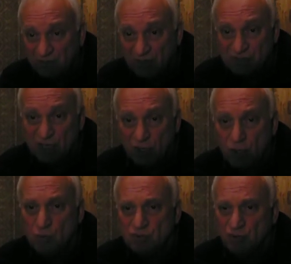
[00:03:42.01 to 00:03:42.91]
is a
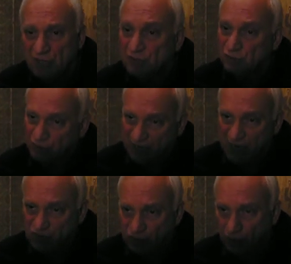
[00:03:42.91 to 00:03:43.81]
huge
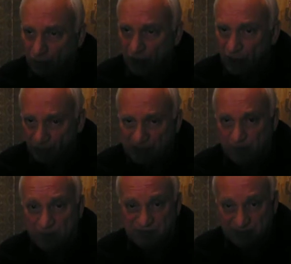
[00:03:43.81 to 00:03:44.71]
international
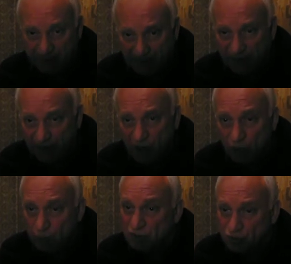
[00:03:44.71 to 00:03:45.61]
responsibility
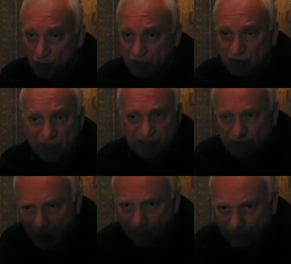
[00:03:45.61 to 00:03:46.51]
which Georgia is
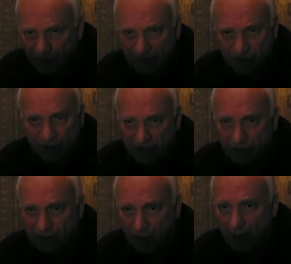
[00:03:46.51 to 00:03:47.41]
not afraid to
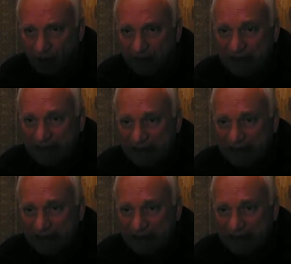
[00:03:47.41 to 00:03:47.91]
carry on